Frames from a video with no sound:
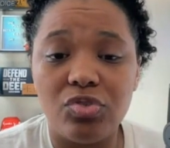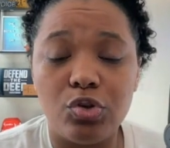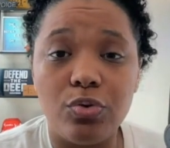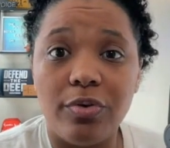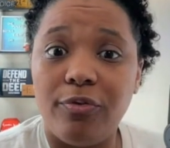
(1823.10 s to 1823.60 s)

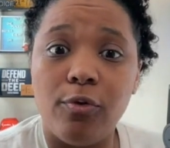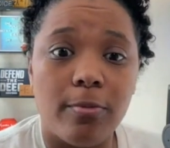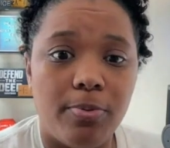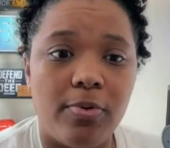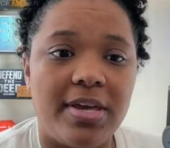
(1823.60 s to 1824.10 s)
to
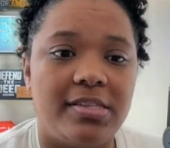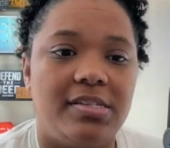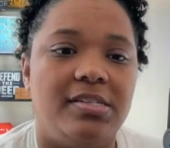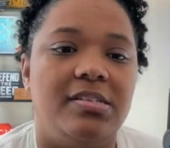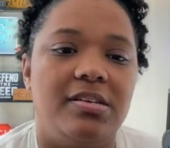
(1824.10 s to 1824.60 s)
four
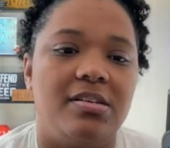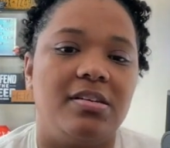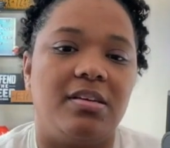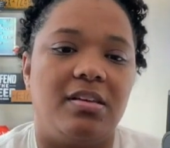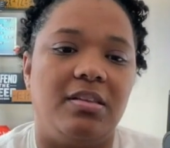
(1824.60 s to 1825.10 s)
points
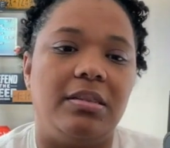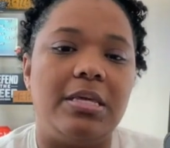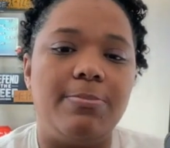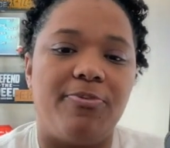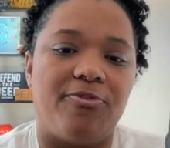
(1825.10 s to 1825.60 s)
to
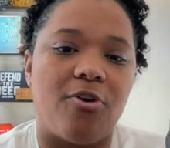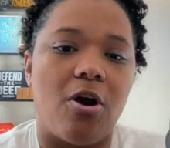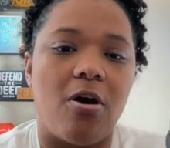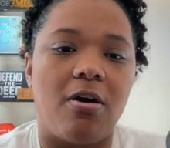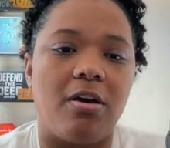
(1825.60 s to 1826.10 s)

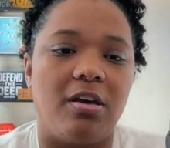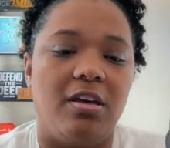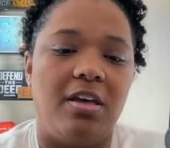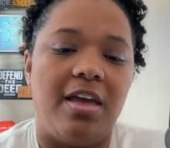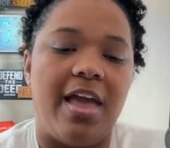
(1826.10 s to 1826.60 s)
leapfrog
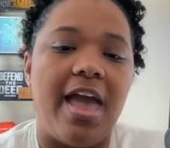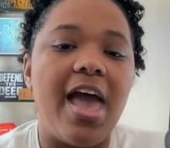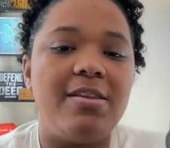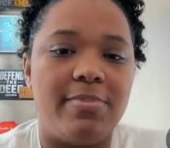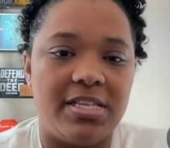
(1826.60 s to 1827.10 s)

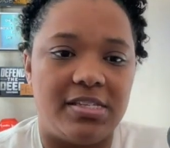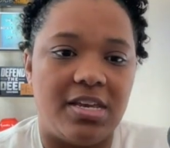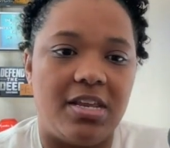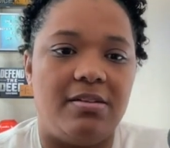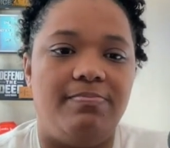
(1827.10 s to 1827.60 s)

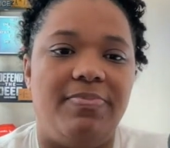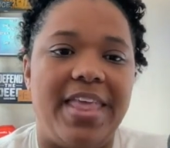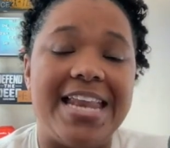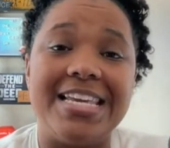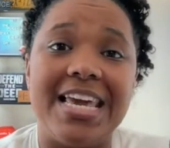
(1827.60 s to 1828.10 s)
Edmonton
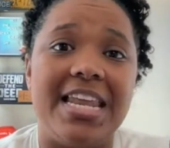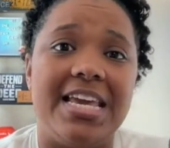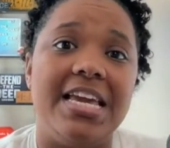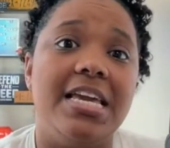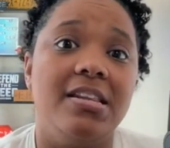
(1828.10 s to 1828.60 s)
and get
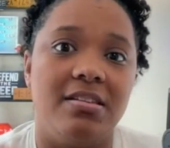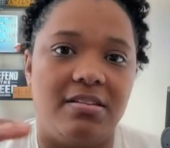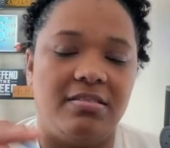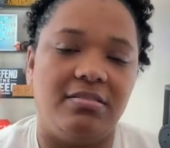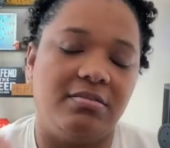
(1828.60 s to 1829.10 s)
in
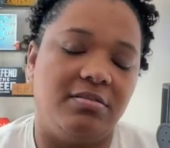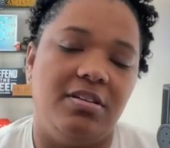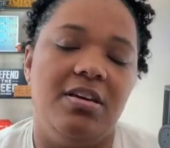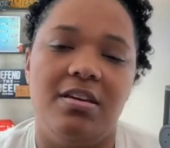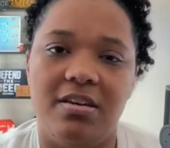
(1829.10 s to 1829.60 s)

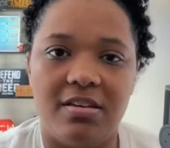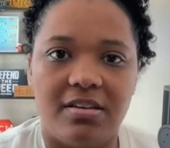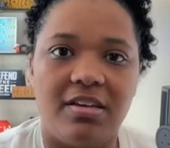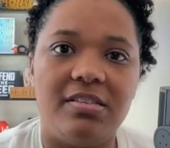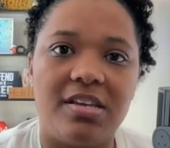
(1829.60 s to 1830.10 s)

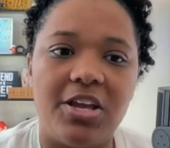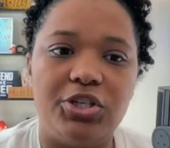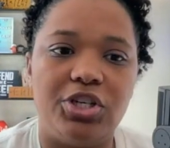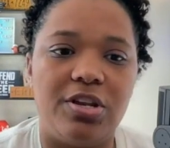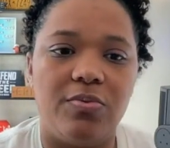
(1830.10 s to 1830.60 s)

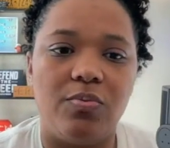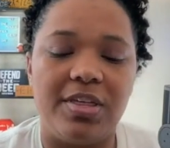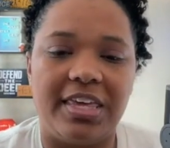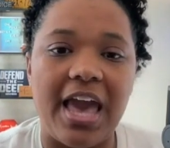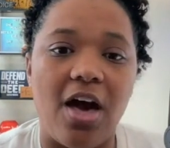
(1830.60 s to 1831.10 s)
contention
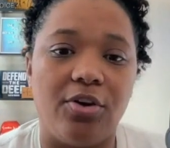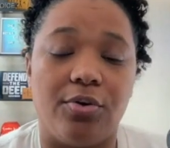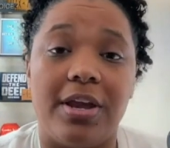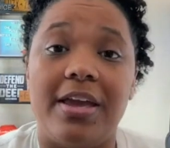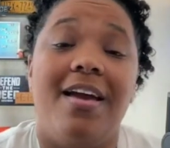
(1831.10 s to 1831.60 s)
with
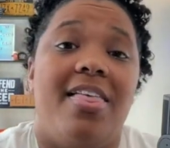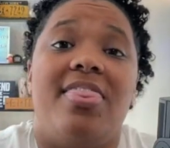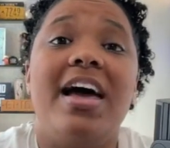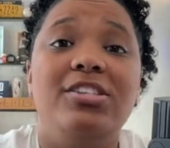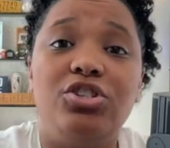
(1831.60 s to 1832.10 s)
Calgary.
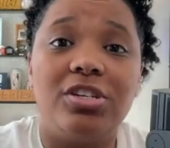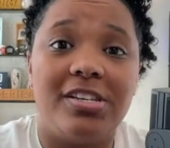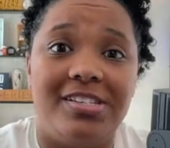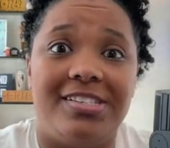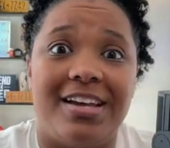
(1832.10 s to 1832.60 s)
That's
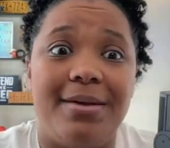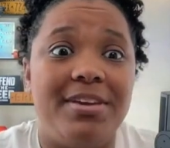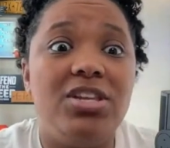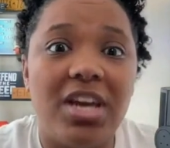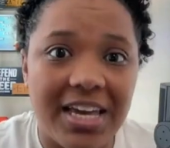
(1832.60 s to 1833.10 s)
just, I
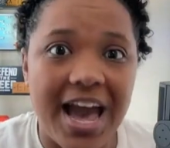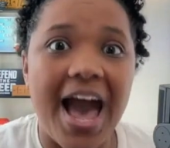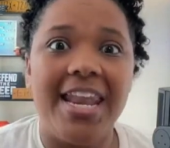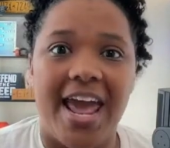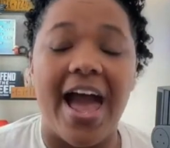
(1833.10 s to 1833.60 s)
mean, you
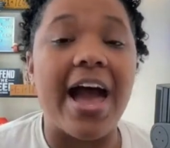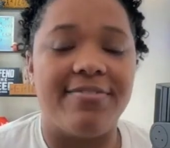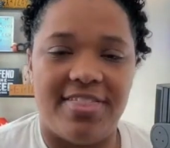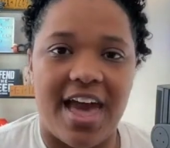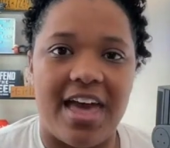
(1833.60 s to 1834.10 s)
got to
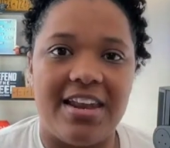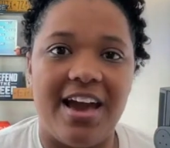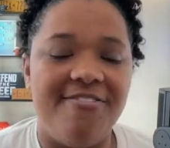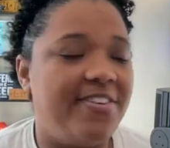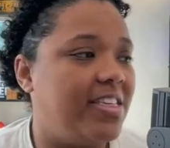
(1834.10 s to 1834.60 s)
have that.
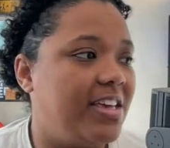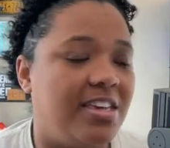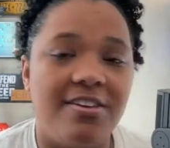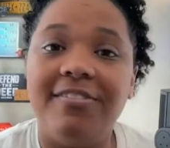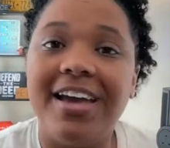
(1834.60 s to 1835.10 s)
I feel like
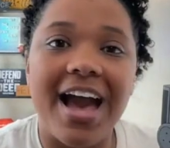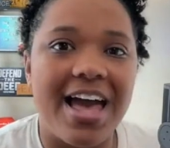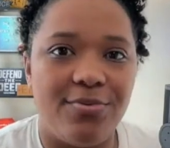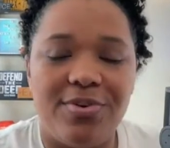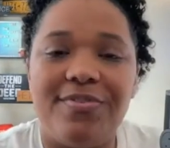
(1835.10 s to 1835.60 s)
we've got
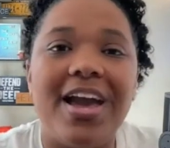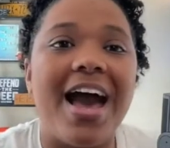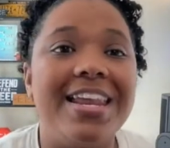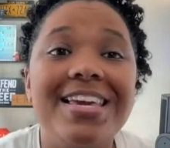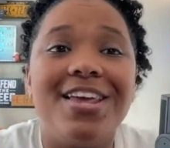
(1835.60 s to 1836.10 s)

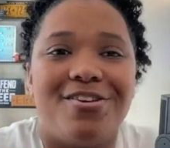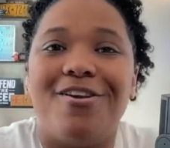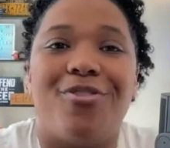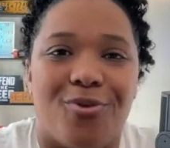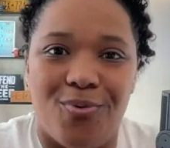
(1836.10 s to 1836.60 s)
to get
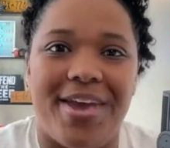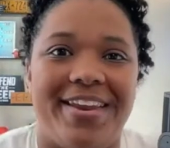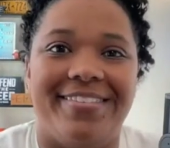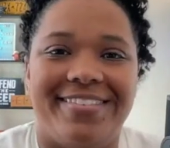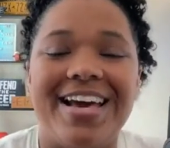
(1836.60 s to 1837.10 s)
another
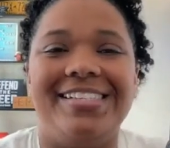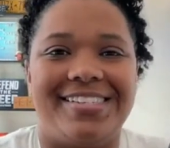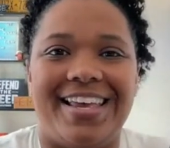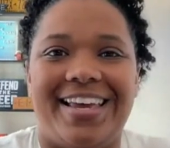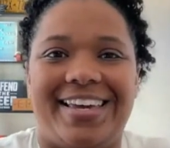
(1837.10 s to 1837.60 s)
win. That's
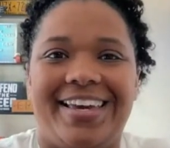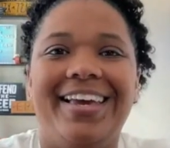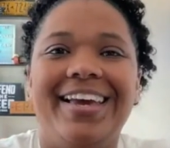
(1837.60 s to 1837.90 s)
like,